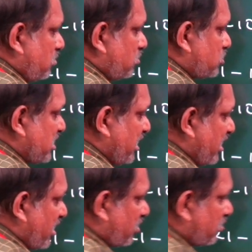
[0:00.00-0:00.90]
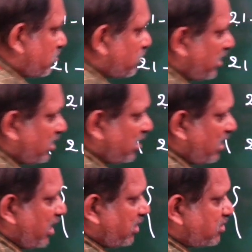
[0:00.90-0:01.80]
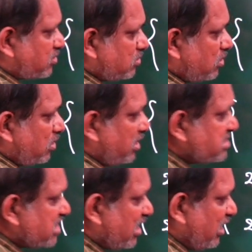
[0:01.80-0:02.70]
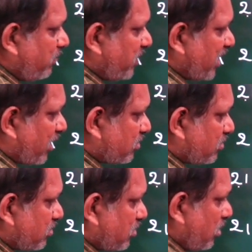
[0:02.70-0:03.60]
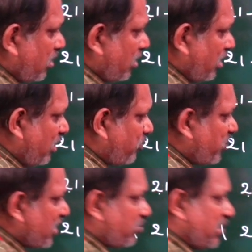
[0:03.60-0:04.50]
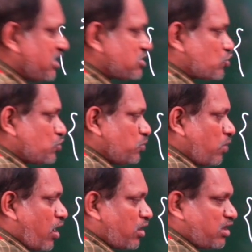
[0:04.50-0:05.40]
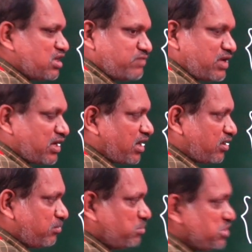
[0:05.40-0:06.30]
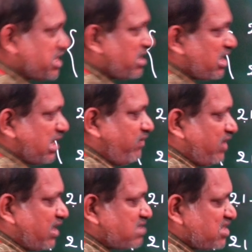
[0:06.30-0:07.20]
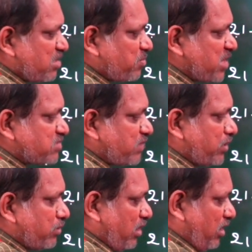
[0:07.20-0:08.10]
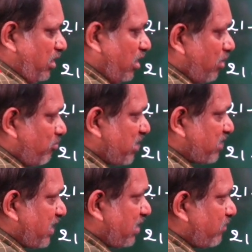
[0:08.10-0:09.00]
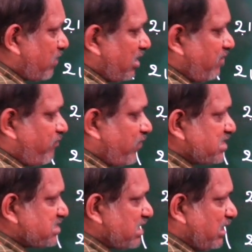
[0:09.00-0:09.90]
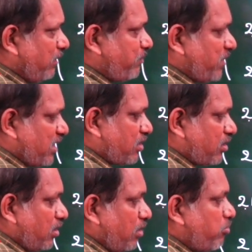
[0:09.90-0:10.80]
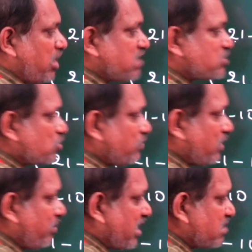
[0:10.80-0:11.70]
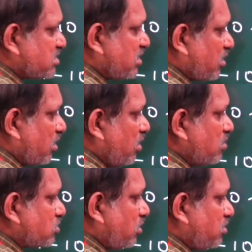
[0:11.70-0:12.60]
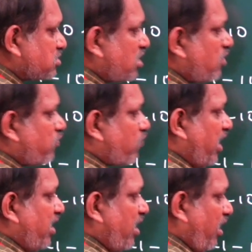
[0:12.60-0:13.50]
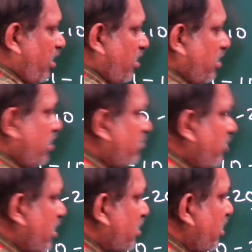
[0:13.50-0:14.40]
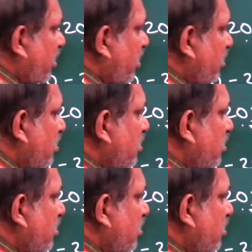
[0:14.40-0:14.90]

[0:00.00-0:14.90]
See here, 28 is a leap year. Leap year means 2 odd days we are getting. Generally we consider +1 only, but whenever if it is a leap year, +2 will be considered. So instead of Friday, here we are taken